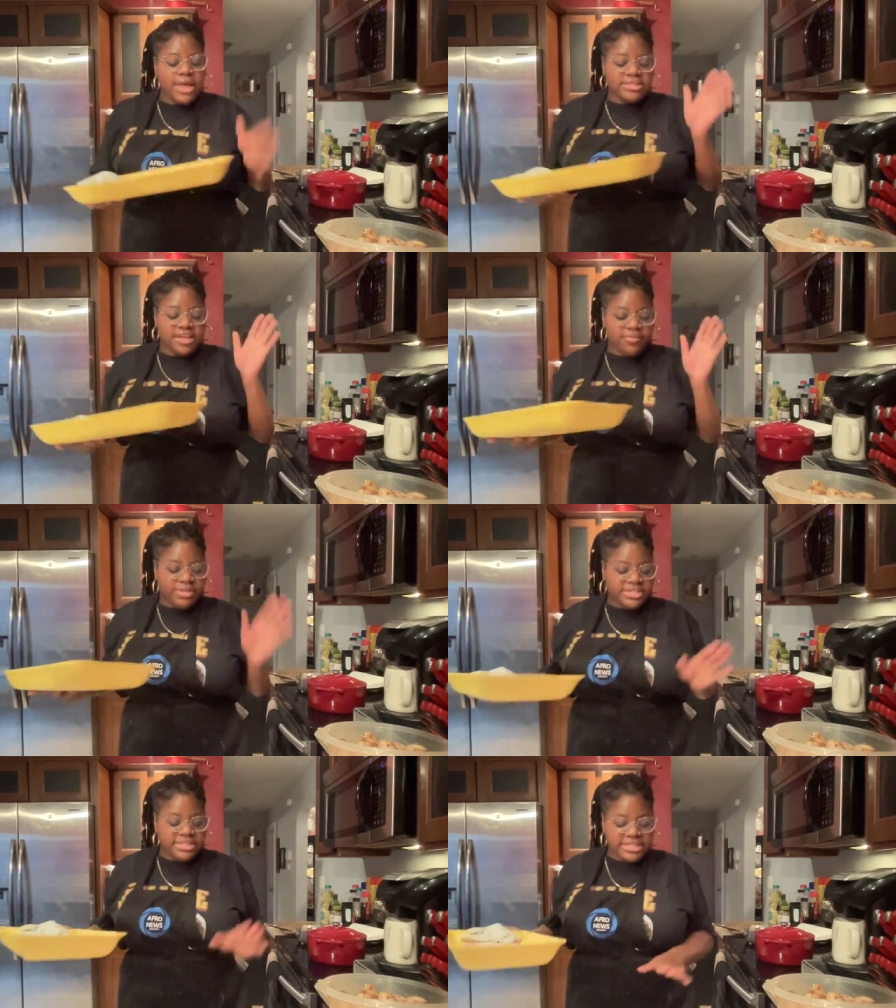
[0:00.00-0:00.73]
so give me
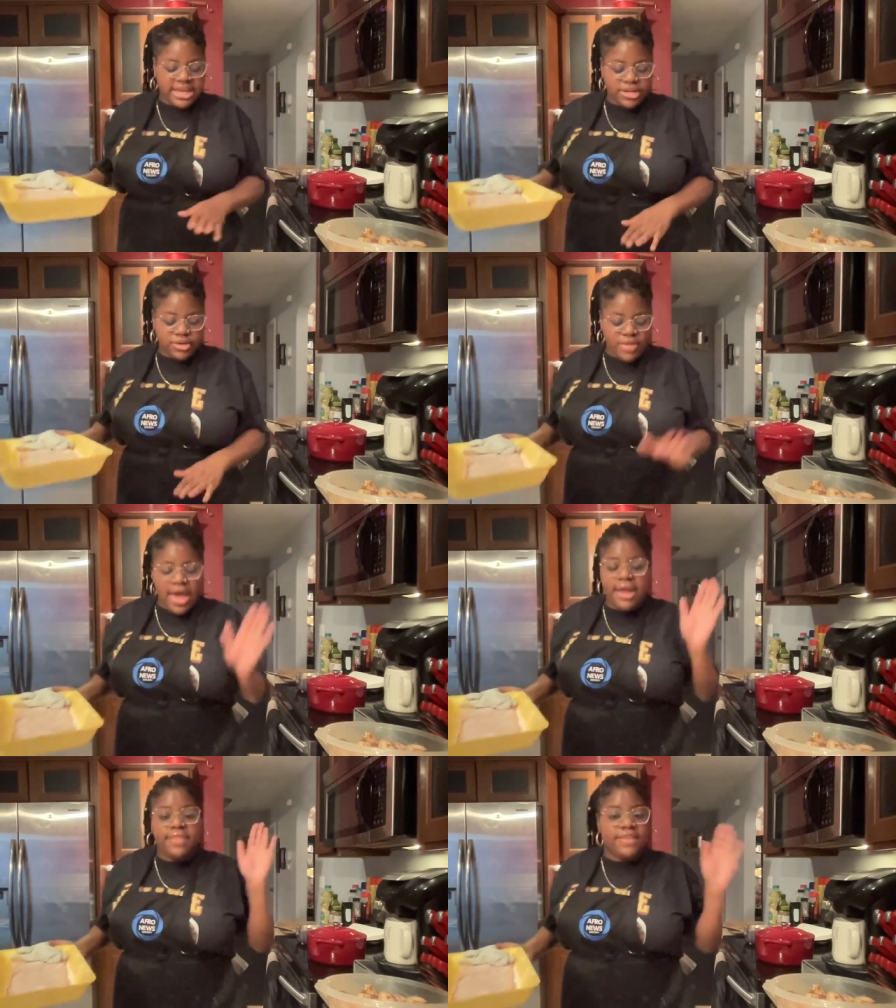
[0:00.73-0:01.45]
just a second to do
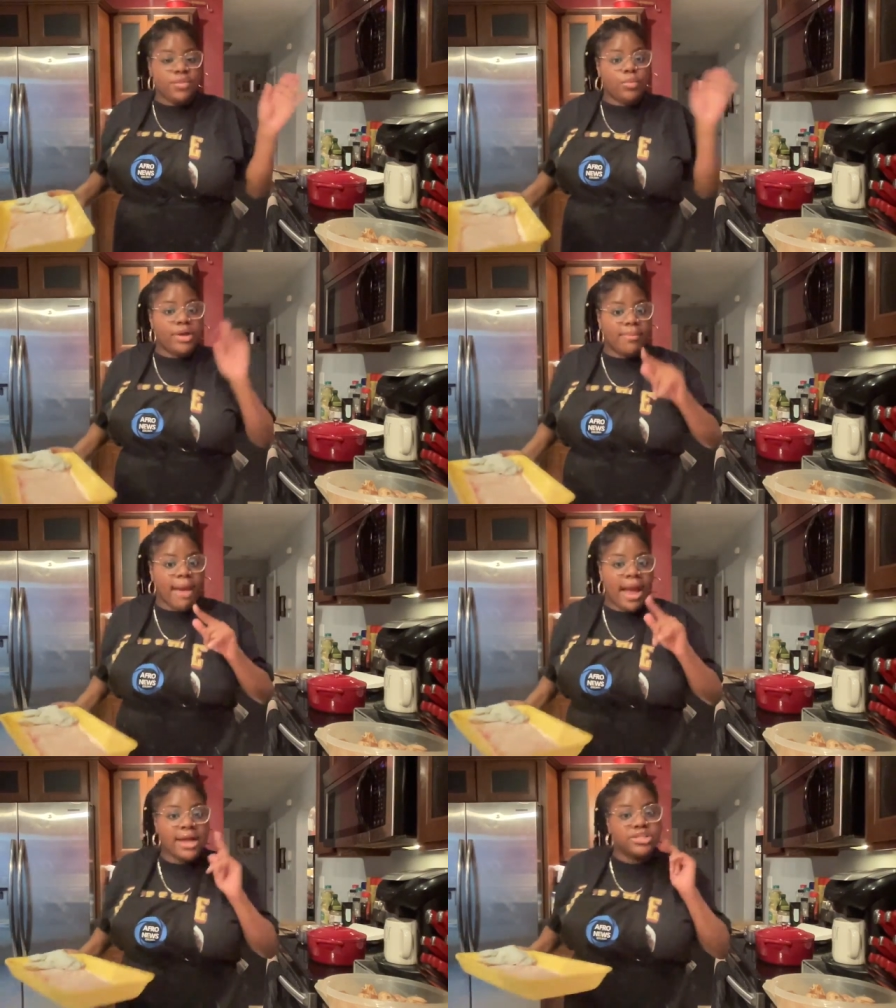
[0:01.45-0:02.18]
that, and then we'll get
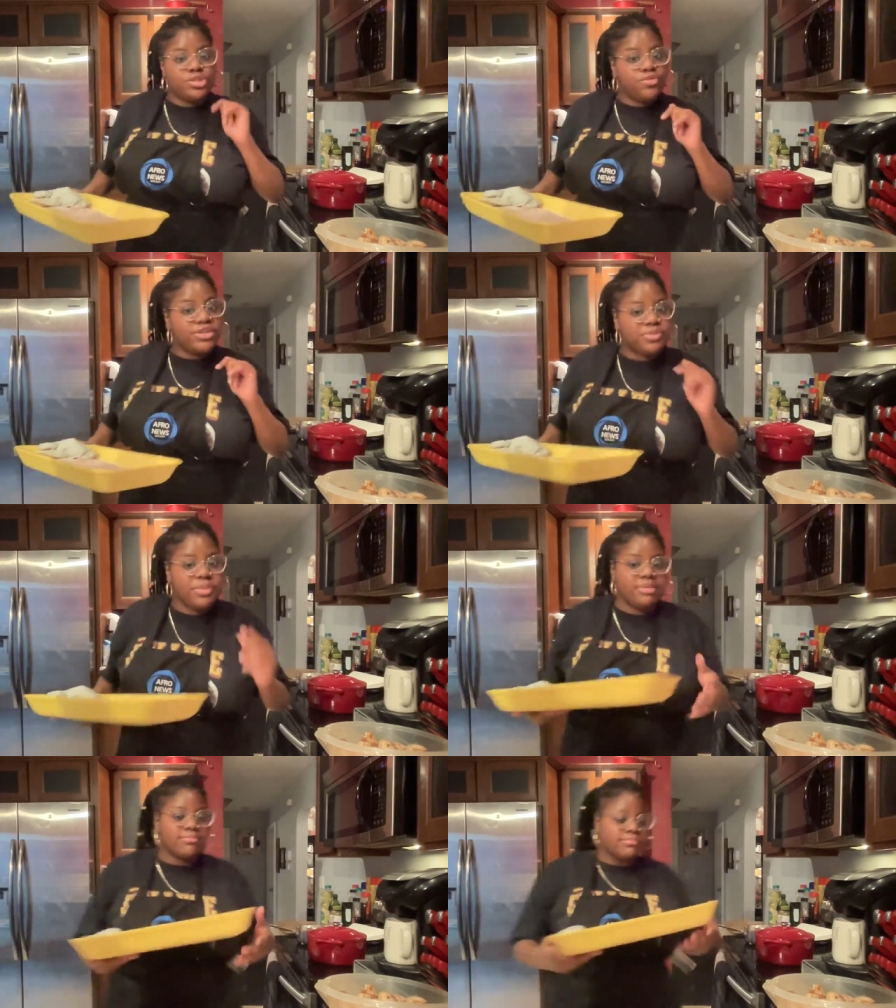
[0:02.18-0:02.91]
back to the recipe.